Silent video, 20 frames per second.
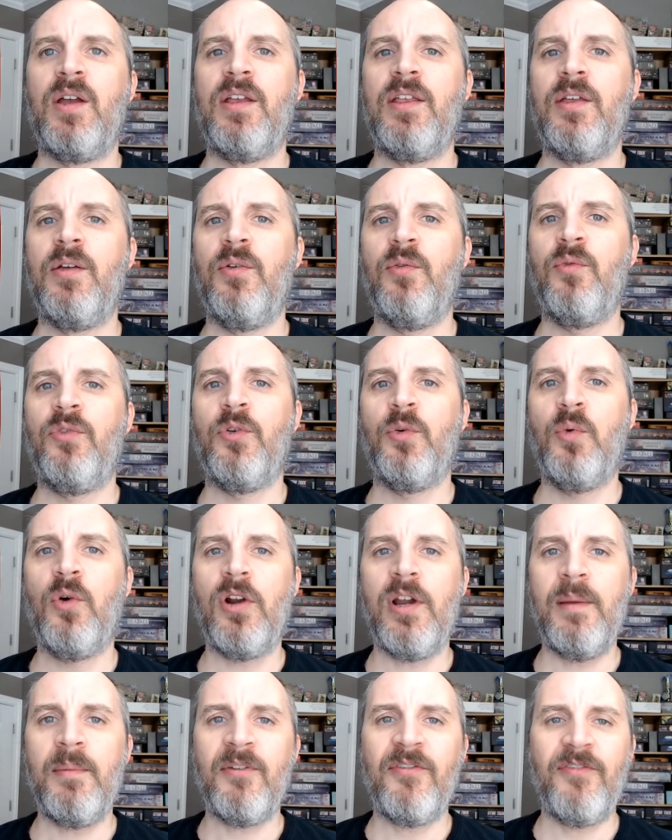the
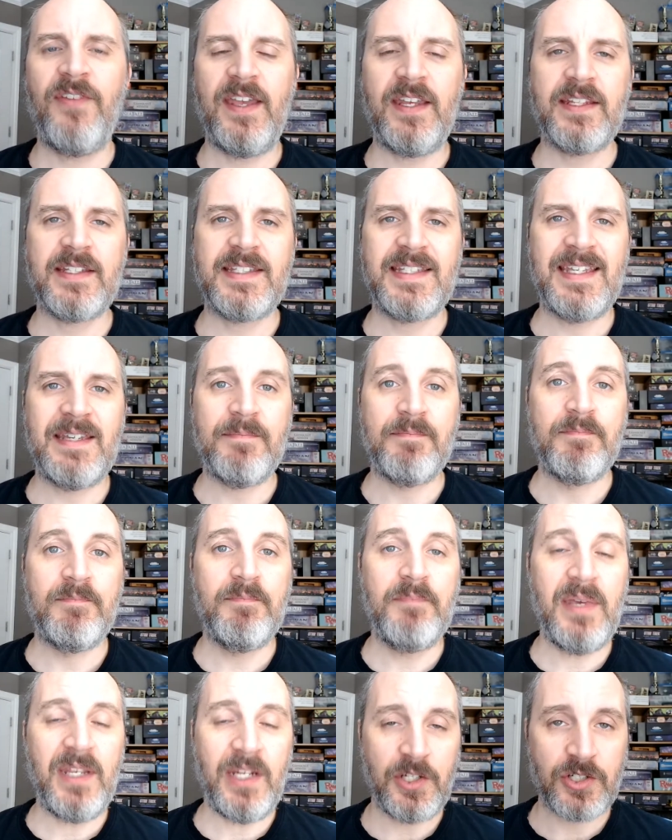Warhammer Fantasy
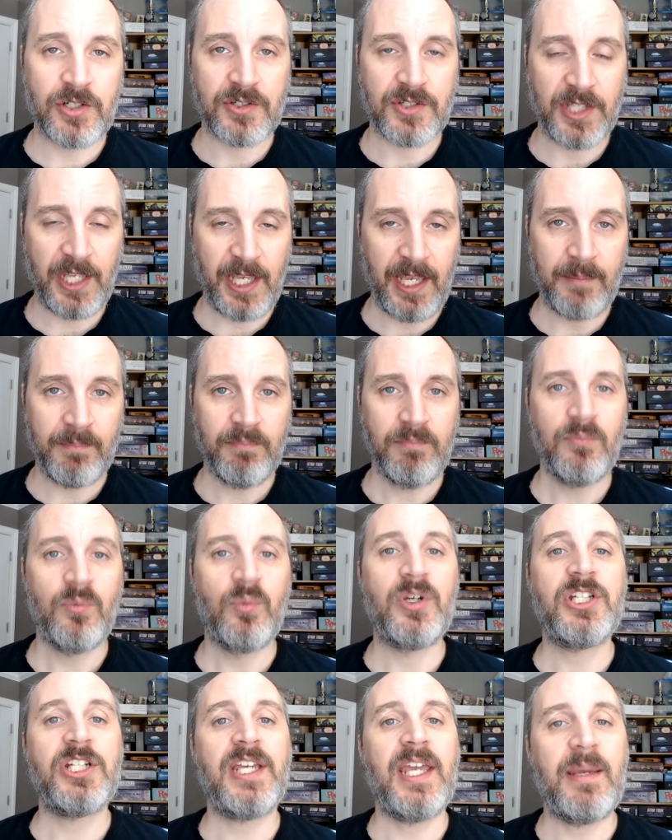Miniatures game,
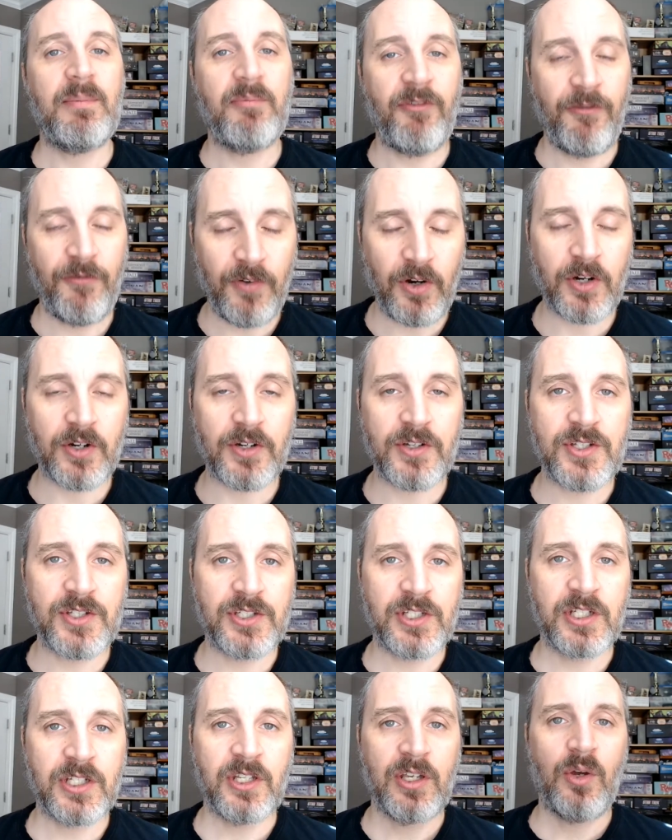which came
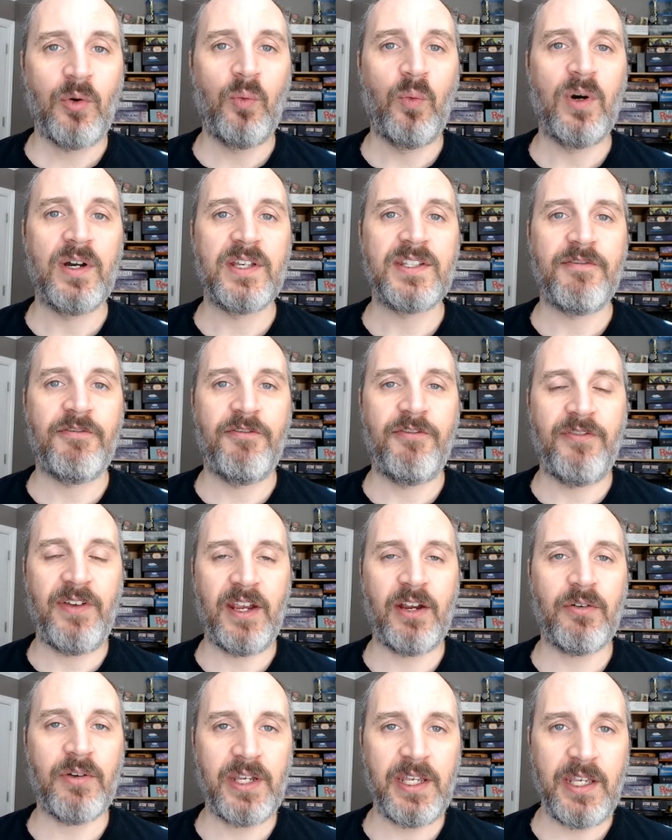first, was
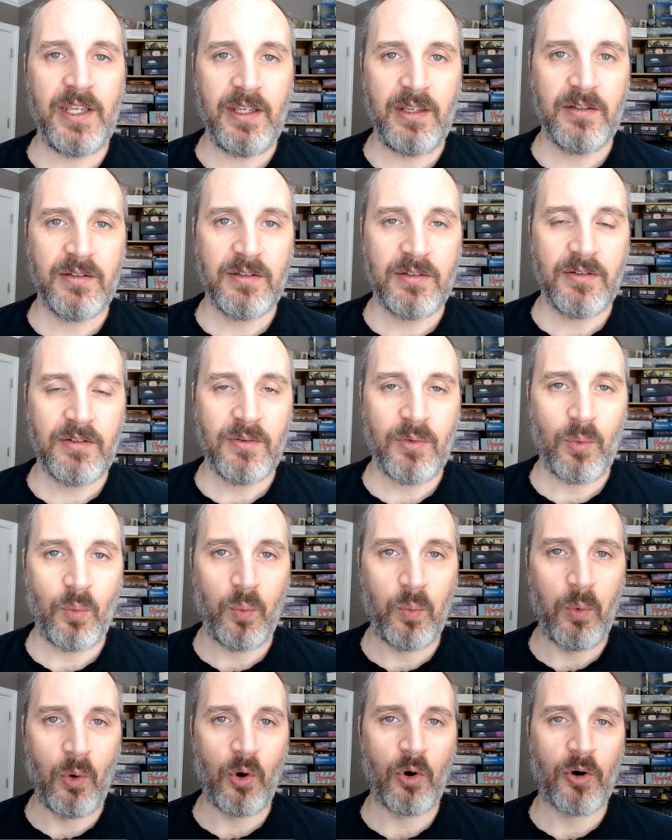very
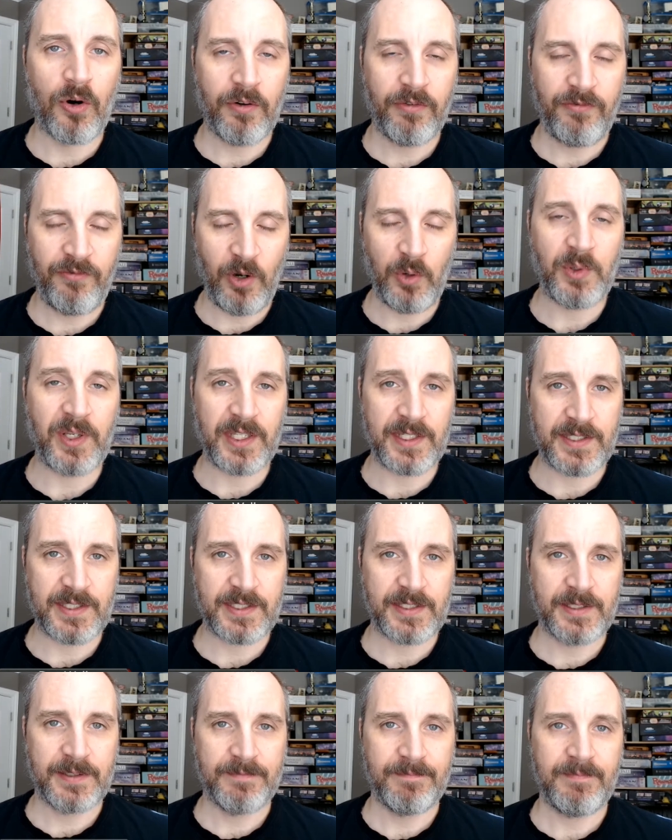
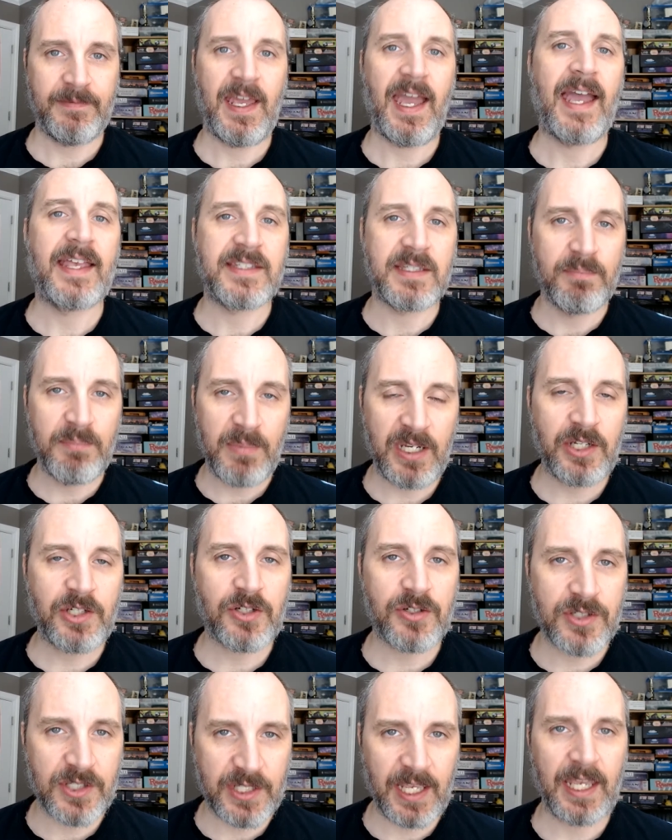war-focused, as a
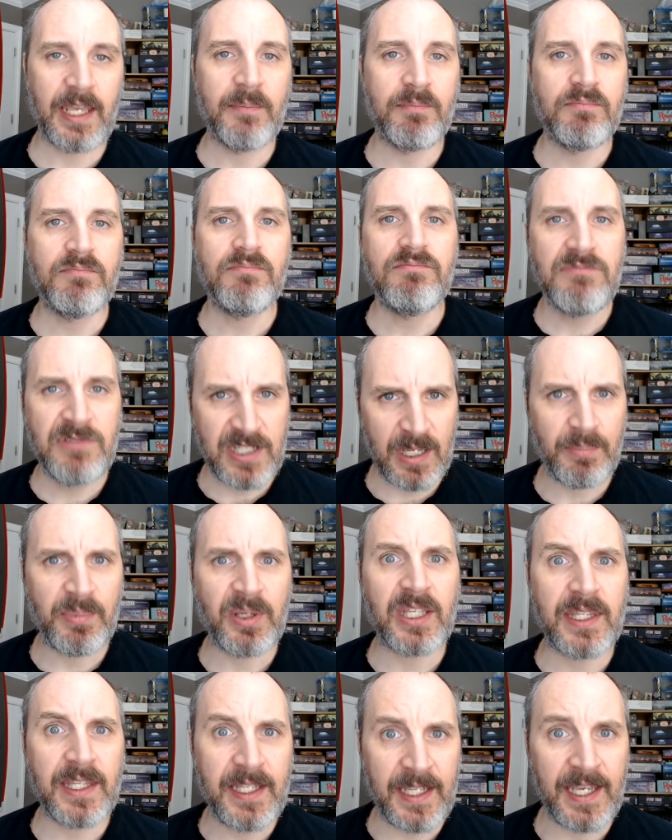miniatures game
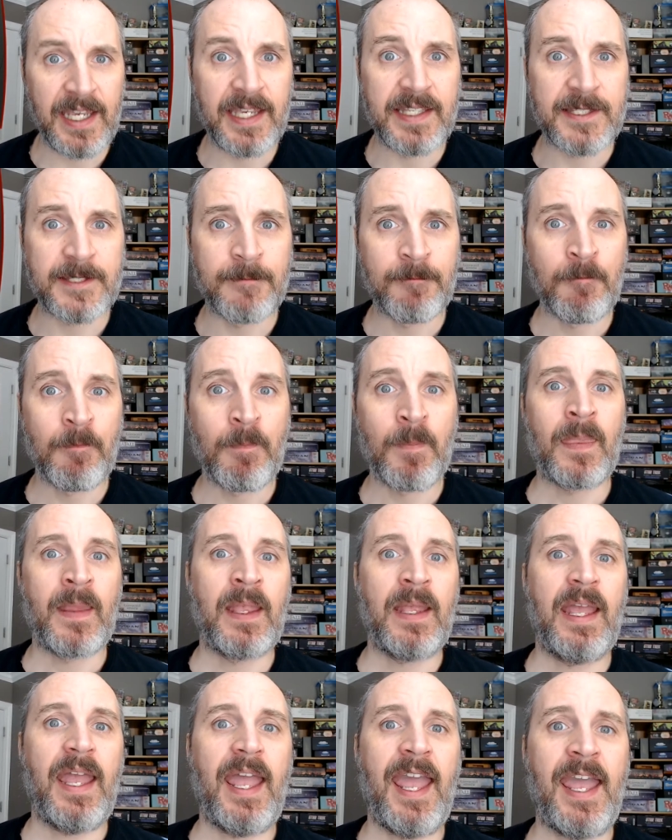typically is.
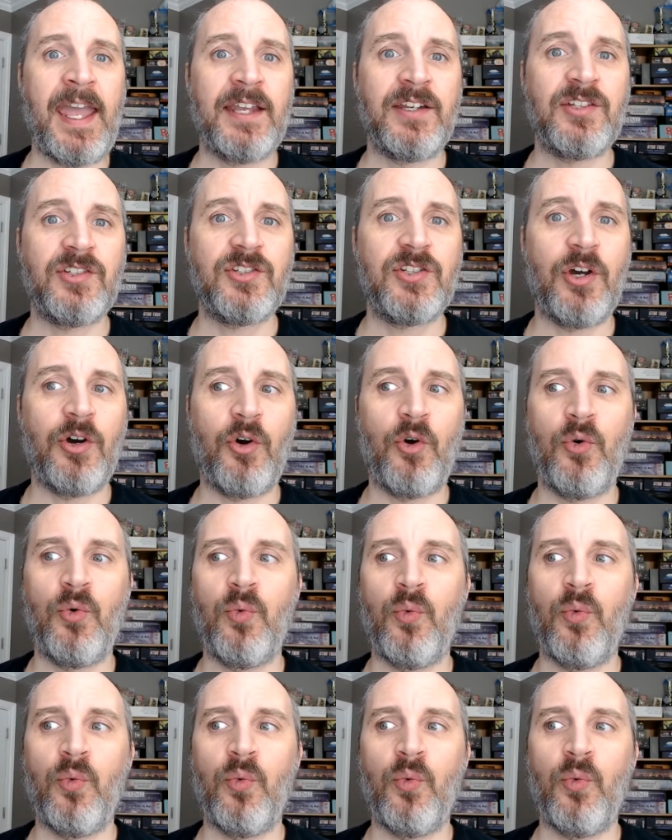And so